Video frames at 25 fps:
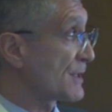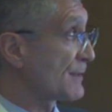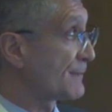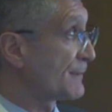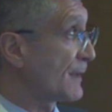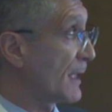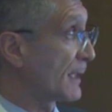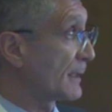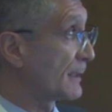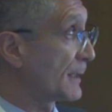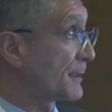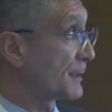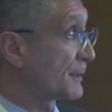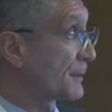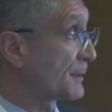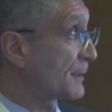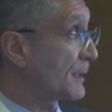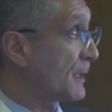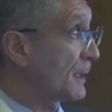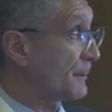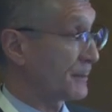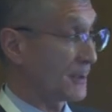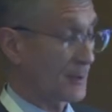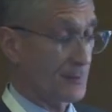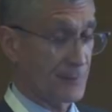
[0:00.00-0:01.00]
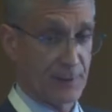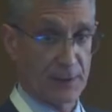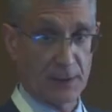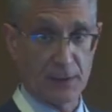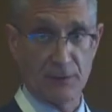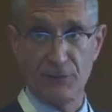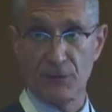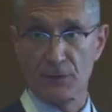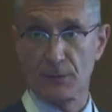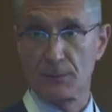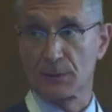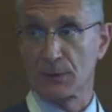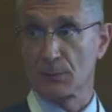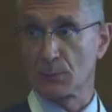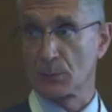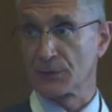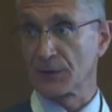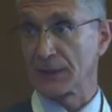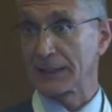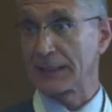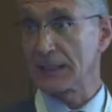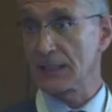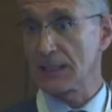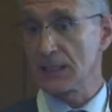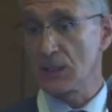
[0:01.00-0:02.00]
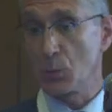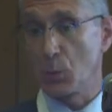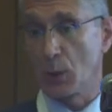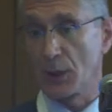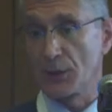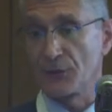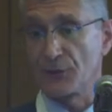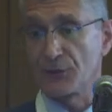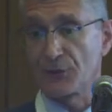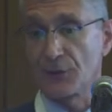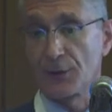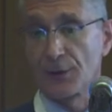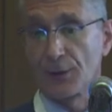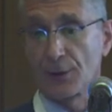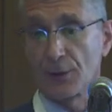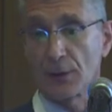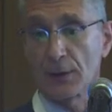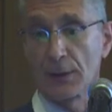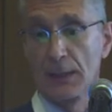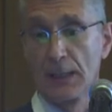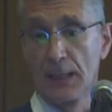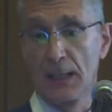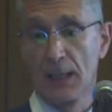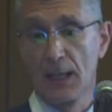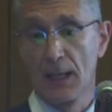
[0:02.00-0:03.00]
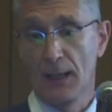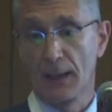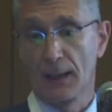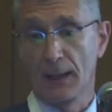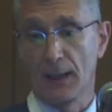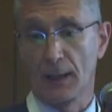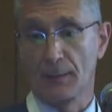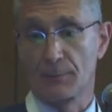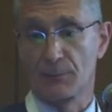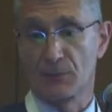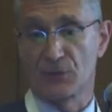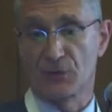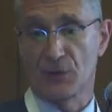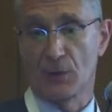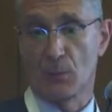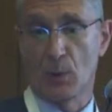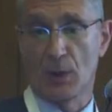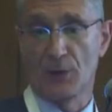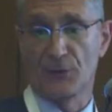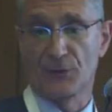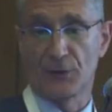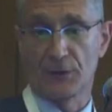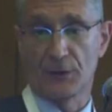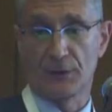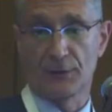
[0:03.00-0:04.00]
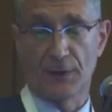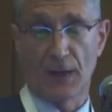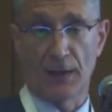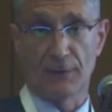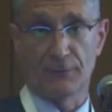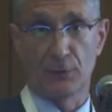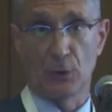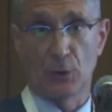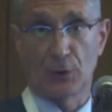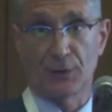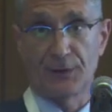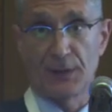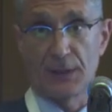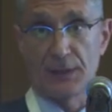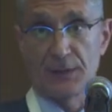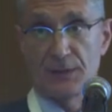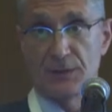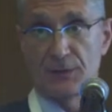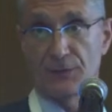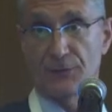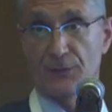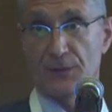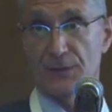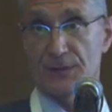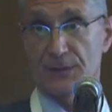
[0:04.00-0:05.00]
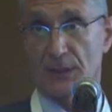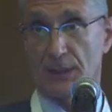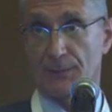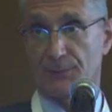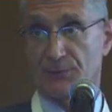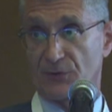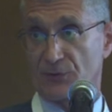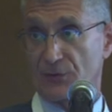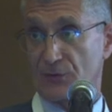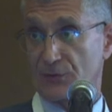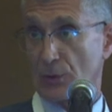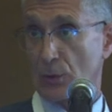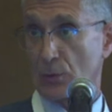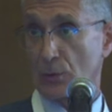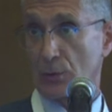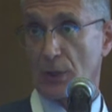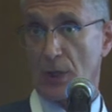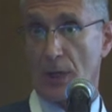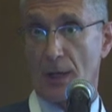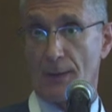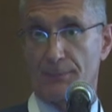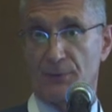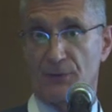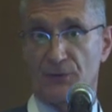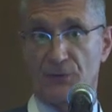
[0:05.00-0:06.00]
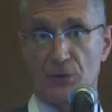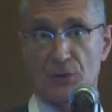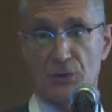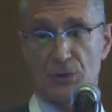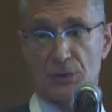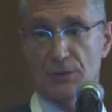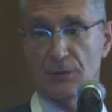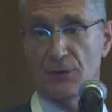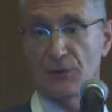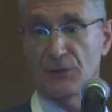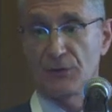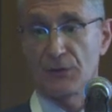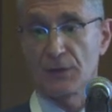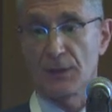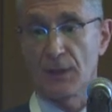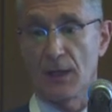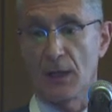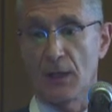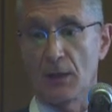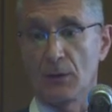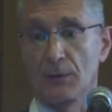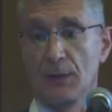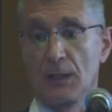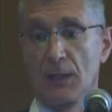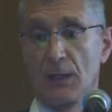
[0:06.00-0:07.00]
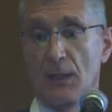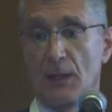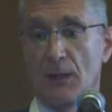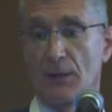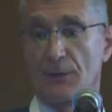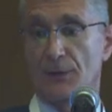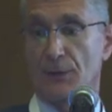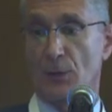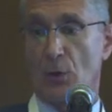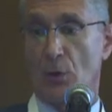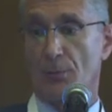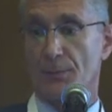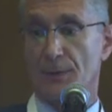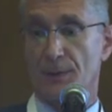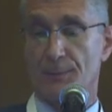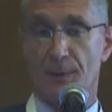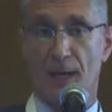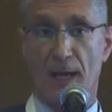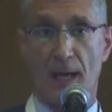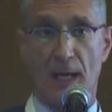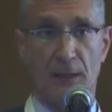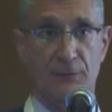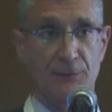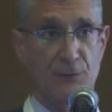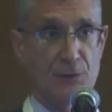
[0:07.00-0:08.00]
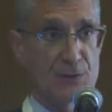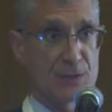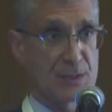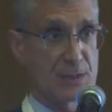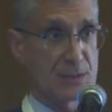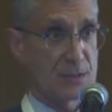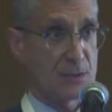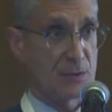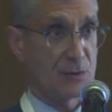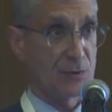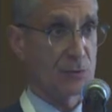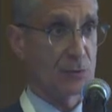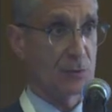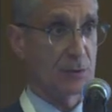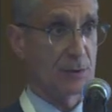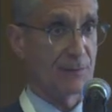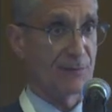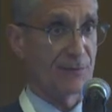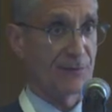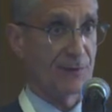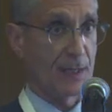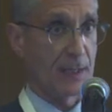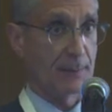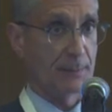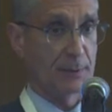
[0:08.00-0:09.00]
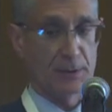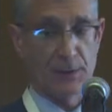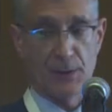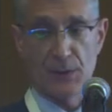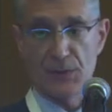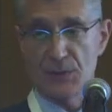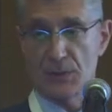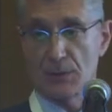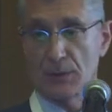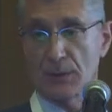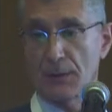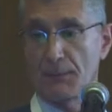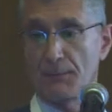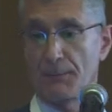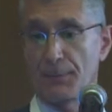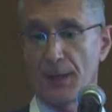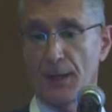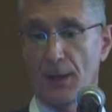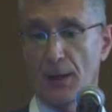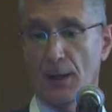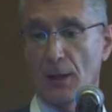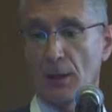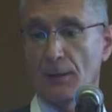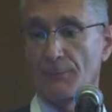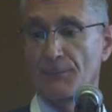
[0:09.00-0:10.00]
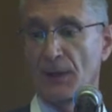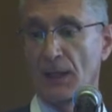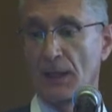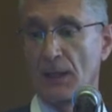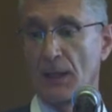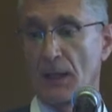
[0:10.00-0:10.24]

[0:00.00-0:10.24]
I've highlighted a couple, I think, of the key ones here. Some ones that have looked at different types of stone composition to see how the foamy mag versus the fluid and fiber laser compare.